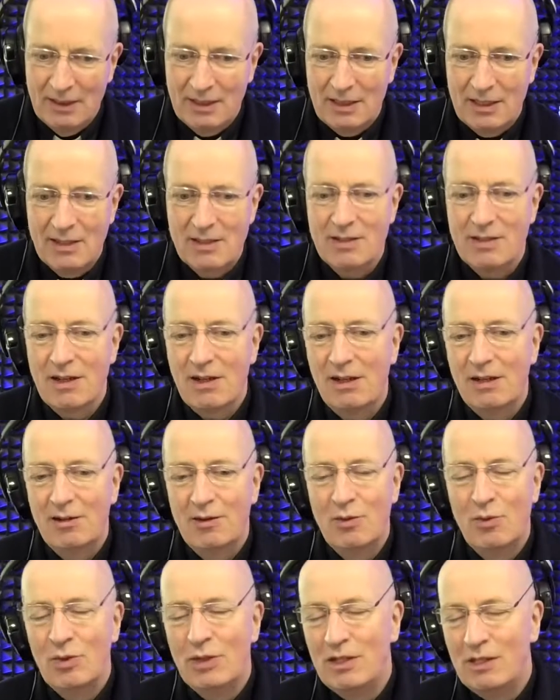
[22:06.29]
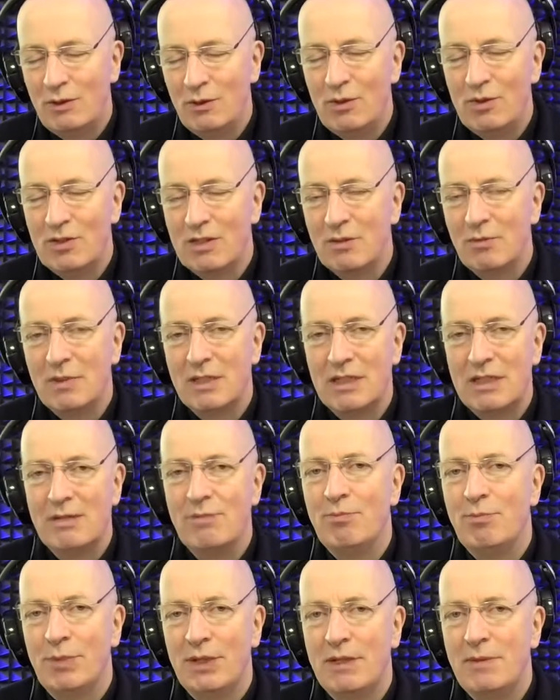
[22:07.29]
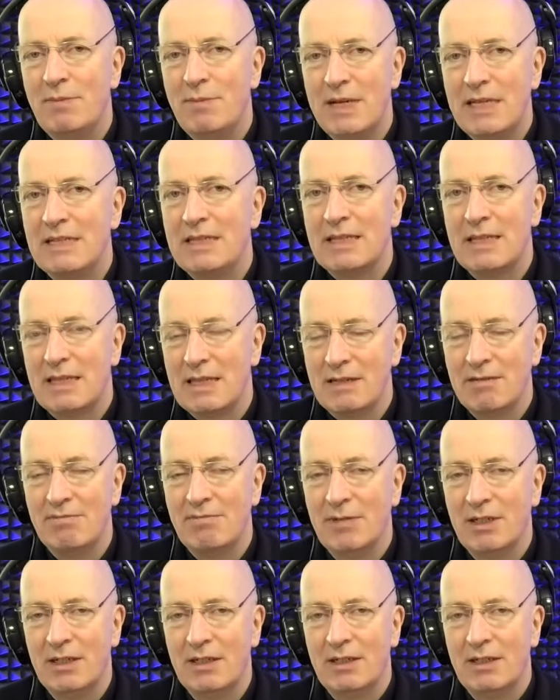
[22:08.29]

It is how we use them and implement them